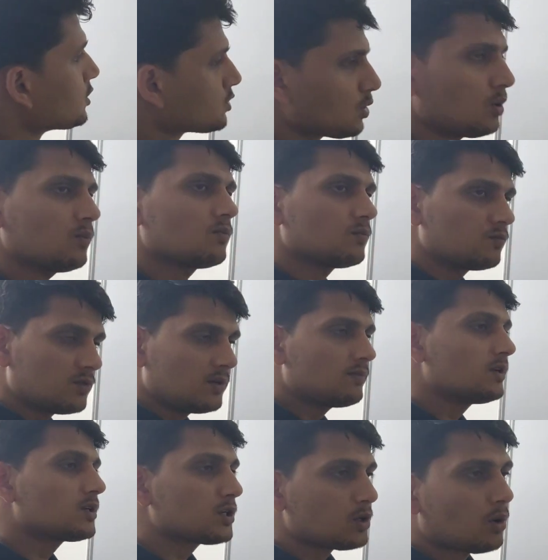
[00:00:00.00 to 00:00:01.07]
So we
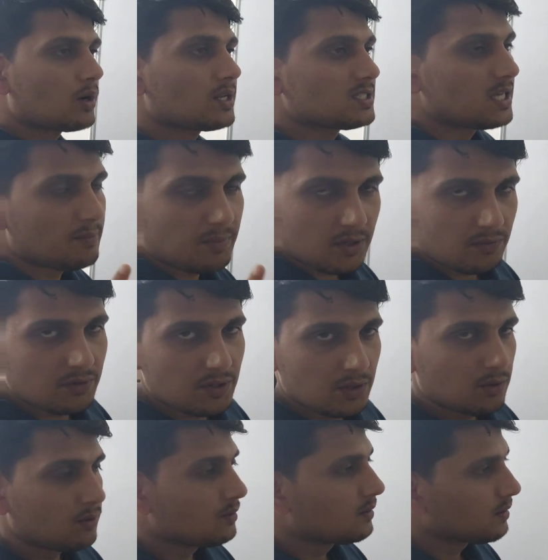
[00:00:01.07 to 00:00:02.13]
will record a separate
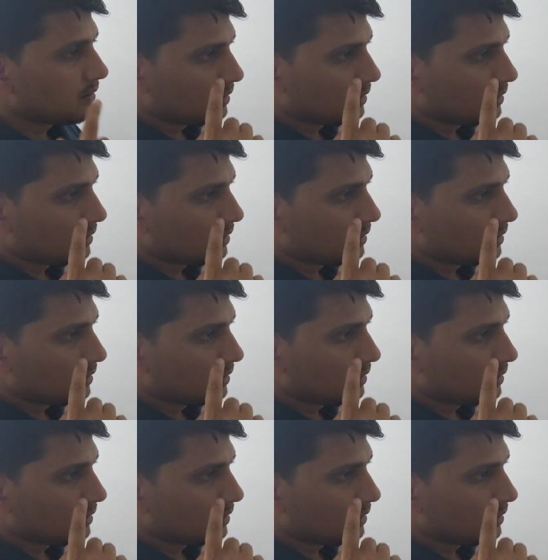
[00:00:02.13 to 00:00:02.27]
video.